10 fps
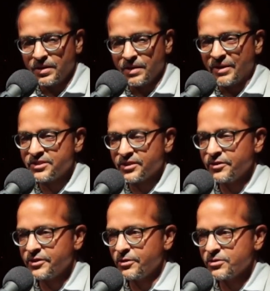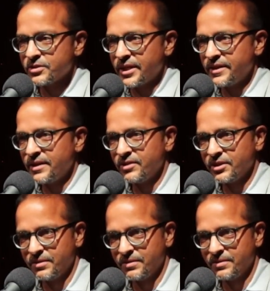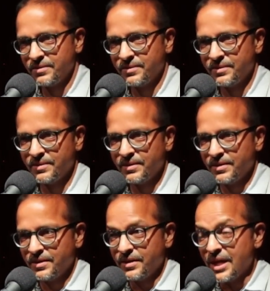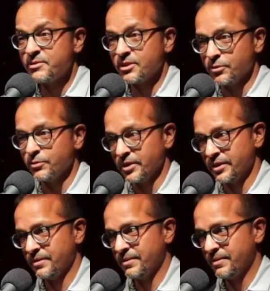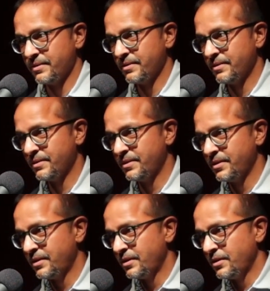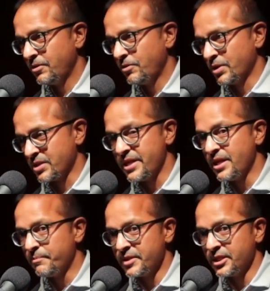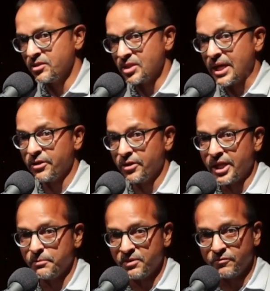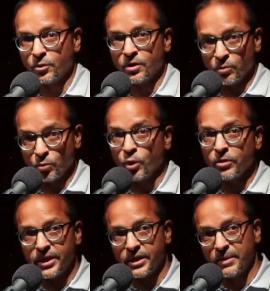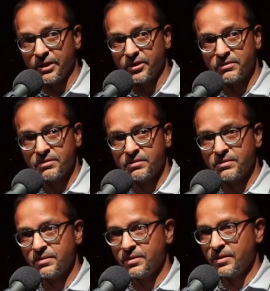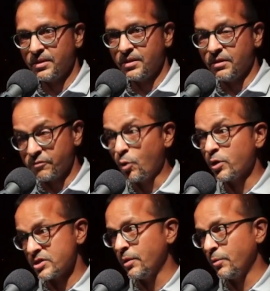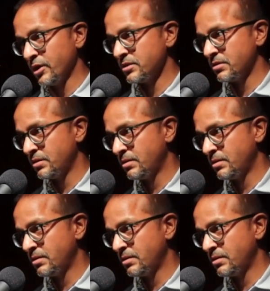Am I scared to go skydiving? Absolutely. Was I up the entire night before worrying about it? Of course I was.